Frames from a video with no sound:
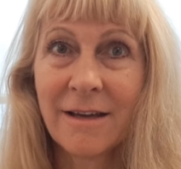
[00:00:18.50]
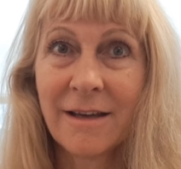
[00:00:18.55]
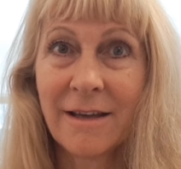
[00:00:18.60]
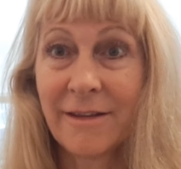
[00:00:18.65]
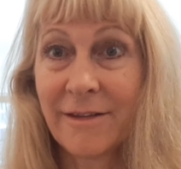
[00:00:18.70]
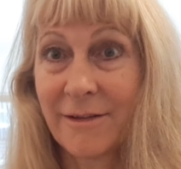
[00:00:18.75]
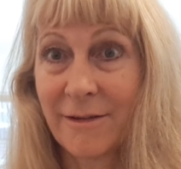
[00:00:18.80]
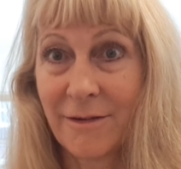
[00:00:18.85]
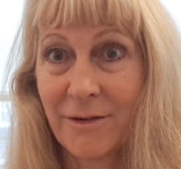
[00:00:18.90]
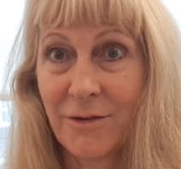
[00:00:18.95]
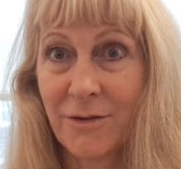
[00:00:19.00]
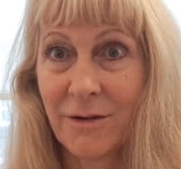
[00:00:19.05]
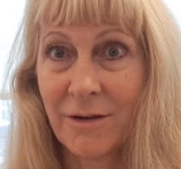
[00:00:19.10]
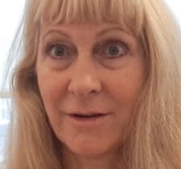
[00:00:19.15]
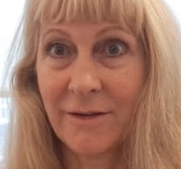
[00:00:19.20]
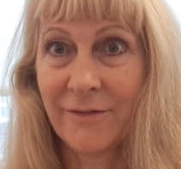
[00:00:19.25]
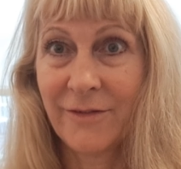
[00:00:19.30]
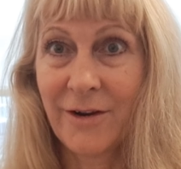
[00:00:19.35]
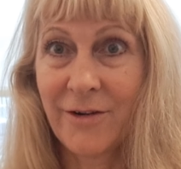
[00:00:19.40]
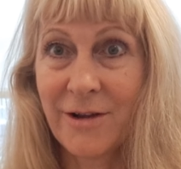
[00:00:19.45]
is
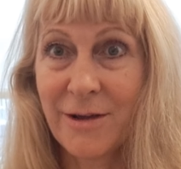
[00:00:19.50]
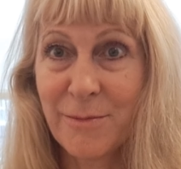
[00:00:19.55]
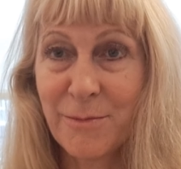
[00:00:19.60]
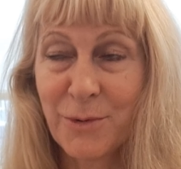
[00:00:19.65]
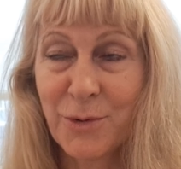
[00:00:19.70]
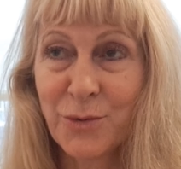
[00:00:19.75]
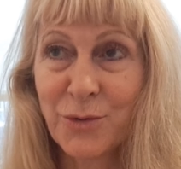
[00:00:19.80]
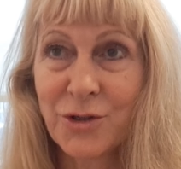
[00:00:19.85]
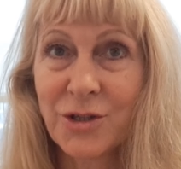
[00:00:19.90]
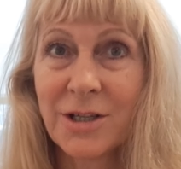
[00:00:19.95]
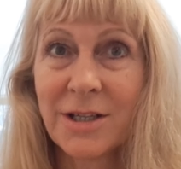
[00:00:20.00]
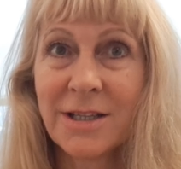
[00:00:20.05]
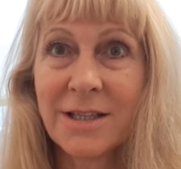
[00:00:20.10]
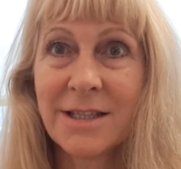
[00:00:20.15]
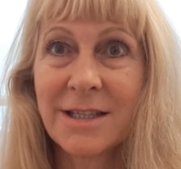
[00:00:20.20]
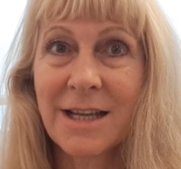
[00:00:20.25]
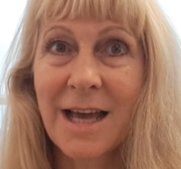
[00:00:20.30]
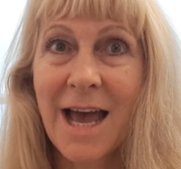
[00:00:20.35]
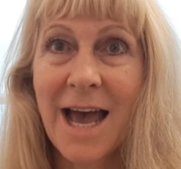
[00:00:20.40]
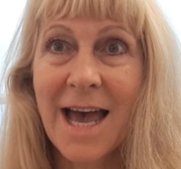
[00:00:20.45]
very important
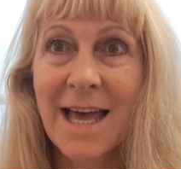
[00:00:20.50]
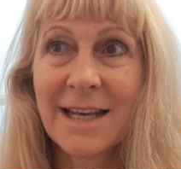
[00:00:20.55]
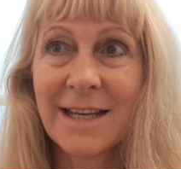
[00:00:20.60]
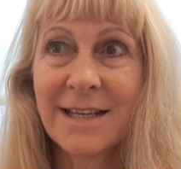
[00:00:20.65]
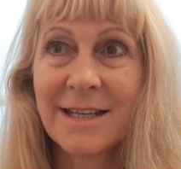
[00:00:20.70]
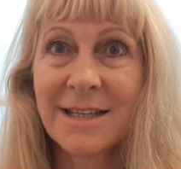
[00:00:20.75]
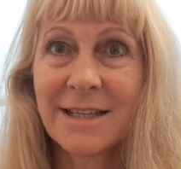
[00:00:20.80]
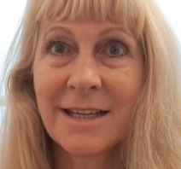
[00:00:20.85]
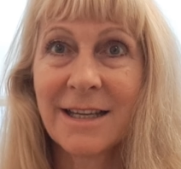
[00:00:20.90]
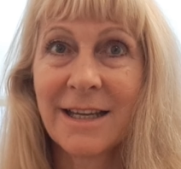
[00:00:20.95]
and